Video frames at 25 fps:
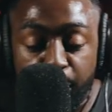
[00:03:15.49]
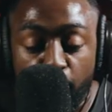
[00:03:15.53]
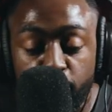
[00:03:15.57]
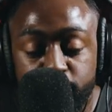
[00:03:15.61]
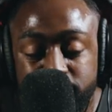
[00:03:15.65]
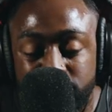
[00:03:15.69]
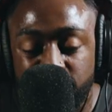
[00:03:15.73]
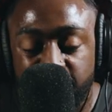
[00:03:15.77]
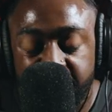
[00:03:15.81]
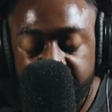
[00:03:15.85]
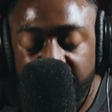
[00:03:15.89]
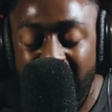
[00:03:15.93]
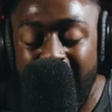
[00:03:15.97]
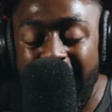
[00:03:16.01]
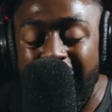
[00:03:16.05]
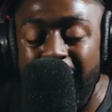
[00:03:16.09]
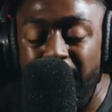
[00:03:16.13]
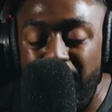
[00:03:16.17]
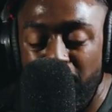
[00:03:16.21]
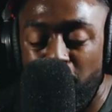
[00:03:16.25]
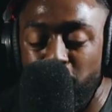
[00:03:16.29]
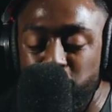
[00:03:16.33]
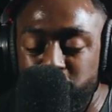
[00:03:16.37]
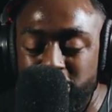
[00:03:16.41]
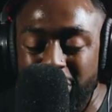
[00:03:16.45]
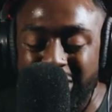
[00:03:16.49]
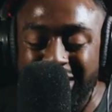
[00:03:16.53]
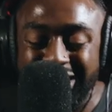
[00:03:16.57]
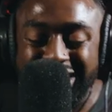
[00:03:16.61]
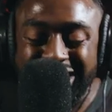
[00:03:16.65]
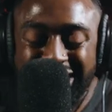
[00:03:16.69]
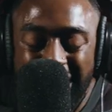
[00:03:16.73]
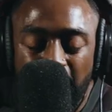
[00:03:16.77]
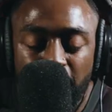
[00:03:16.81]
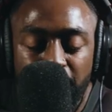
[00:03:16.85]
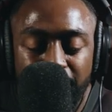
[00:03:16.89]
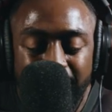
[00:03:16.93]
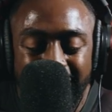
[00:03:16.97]
post a fire emoji to
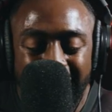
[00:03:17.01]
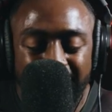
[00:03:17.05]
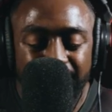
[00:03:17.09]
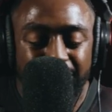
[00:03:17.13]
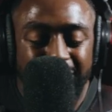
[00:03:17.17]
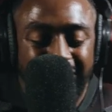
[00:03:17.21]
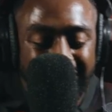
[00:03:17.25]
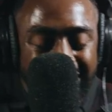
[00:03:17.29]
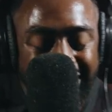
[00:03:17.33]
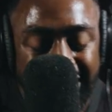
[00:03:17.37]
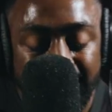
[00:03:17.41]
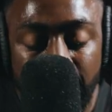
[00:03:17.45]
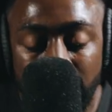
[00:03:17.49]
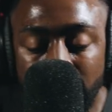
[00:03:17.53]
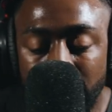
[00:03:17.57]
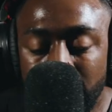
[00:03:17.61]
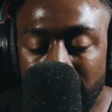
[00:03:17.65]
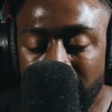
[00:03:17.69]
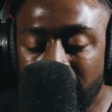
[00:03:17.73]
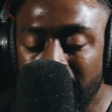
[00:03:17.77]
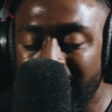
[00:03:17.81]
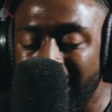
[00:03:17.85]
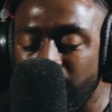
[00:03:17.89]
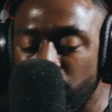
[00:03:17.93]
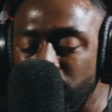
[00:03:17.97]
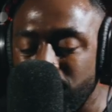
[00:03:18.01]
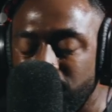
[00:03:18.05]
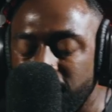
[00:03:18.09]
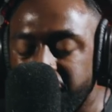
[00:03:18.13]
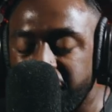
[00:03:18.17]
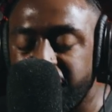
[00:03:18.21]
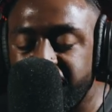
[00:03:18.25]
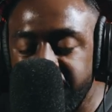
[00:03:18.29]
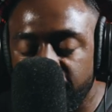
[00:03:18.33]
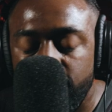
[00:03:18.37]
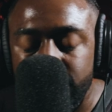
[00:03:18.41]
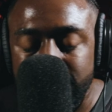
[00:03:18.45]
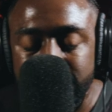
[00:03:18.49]
tell me I'm lit. Like, what the
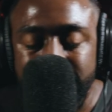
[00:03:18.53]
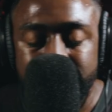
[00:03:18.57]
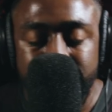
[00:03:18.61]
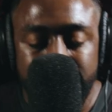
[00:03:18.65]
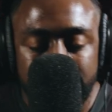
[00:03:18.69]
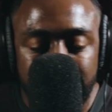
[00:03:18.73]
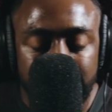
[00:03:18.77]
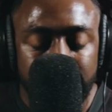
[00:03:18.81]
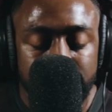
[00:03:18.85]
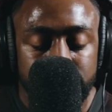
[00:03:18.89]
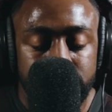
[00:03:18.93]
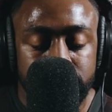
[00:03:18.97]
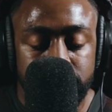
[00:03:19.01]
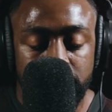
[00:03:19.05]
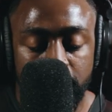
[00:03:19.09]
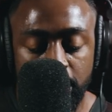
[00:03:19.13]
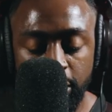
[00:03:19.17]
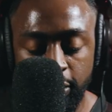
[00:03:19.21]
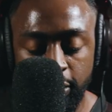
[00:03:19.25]
fuck is this?